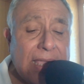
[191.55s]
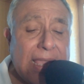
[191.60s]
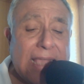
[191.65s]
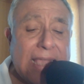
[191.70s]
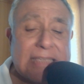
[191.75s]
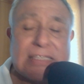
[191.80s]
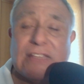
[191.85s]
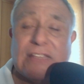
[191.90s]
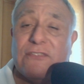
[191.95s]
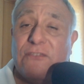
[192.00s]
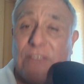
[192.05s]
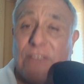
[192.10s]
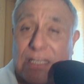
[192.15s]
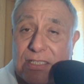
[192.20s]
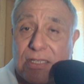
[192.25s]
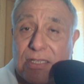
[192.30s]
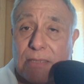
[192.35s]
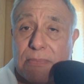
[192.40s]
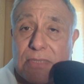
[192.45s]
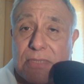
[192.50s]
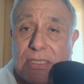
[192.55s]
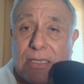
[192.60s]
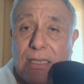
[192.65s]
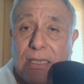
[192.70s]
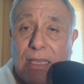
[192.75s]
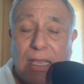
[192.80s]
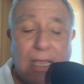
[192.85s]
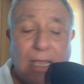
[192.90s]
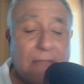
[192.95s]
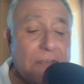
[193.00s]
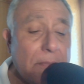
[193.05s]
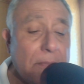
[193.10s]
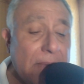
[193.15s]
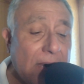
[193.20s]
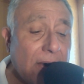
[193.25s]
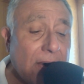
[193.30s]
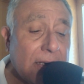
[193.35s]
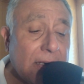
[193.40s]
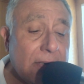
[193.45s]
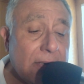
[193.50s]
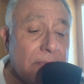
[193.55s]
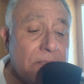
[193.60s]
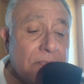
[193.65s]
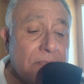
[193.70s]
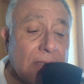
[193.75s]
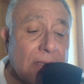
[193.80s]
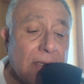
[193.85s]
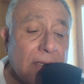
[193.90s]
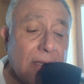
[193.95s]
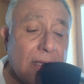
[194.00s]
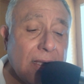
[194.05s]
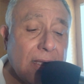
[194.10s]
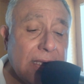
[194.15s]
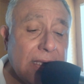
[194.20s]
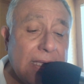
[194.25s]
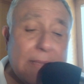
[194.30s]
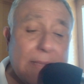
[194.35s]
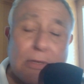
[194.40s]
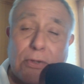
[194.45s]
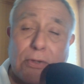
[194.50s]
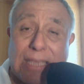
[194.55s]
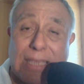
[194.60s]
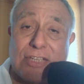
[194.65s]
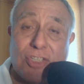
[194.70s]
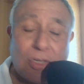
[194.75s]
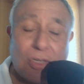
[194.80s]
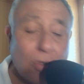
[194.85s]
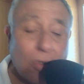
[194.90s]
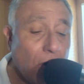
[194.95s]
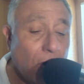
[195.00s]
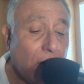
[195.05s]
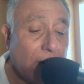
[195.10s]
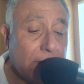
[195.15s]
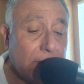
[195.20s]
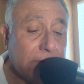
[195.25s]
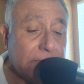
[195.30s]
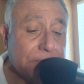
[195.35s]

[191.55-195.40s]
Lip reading: as the victims of American immigration law.